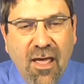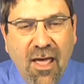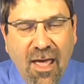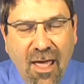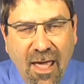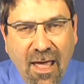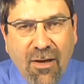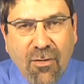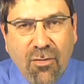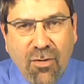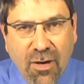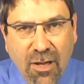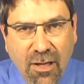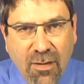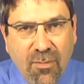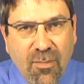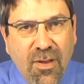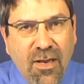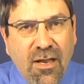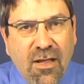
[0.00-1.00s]
equity,
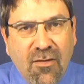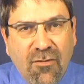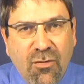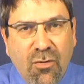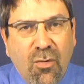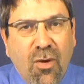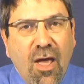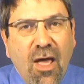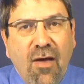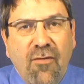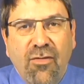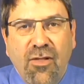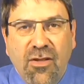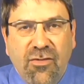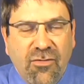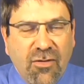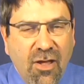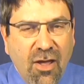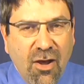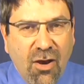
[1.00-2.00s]
meaning if you have, let's
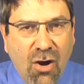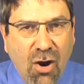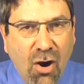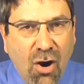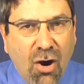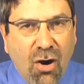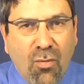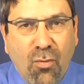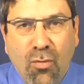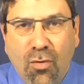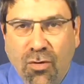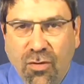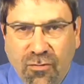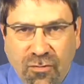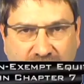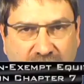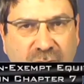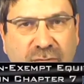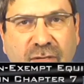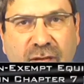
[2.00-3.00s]
say, a car worth
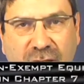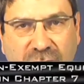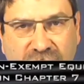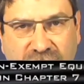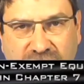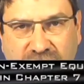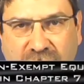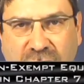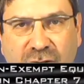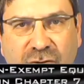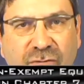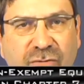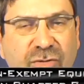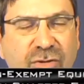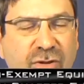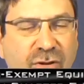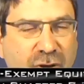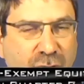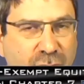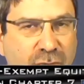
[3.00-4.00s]
$5,000 and
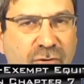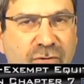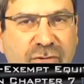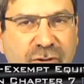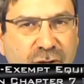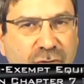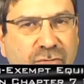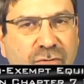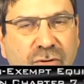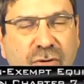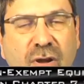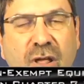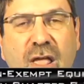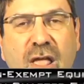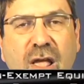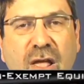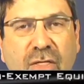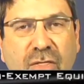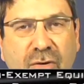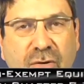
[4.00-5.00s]
you can only shelter
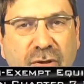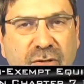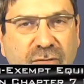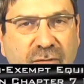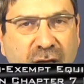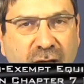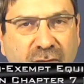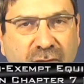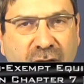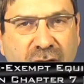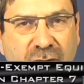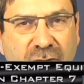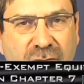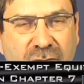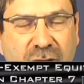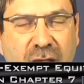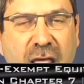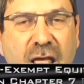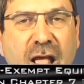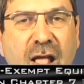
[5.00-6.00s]

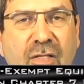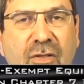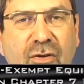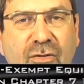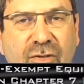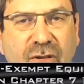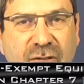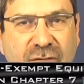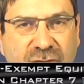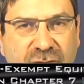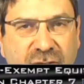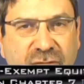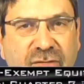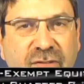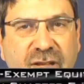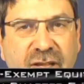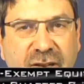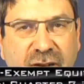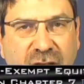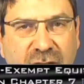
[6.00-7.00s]
3,500, there's a
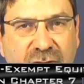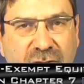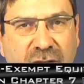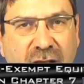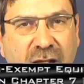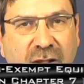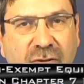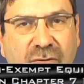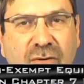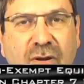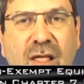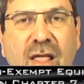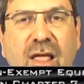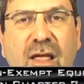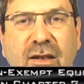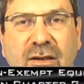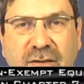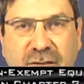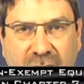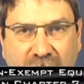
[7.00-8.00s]
$1,500
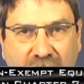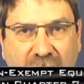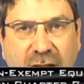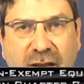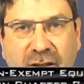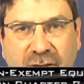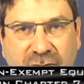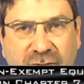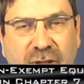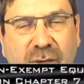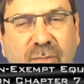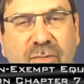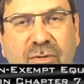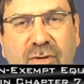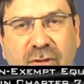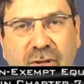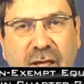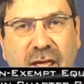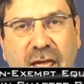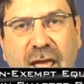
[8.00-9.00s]
non-exempt
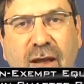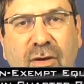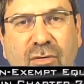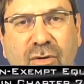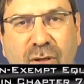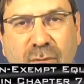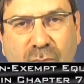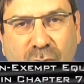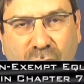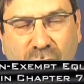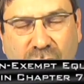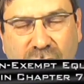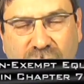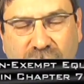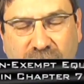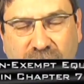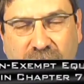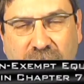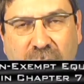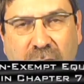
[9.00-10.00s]
equity
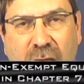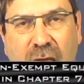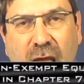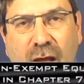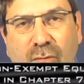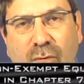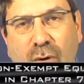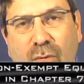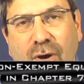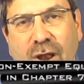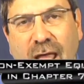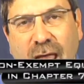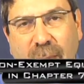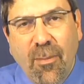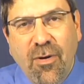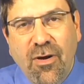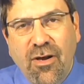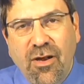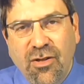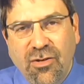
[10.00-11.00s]
portion. What would
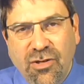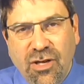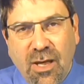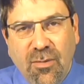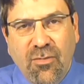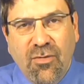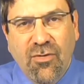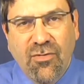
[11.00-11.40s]
happen in a Chapter